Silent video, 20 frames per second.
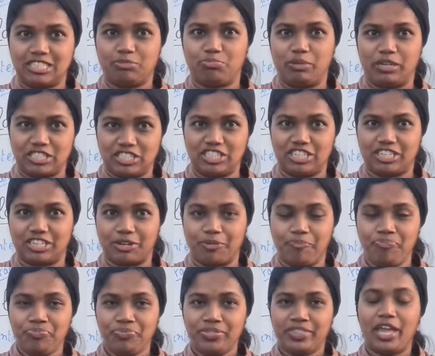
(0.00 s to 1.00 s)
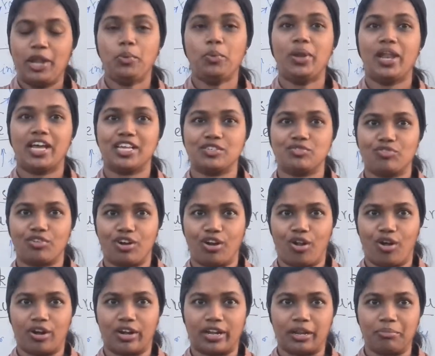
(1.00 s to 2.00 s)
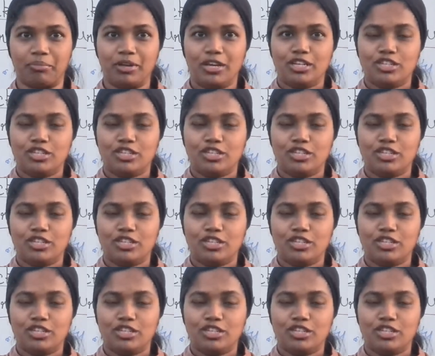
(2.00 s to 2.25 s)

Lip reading: present, that will last for a long time.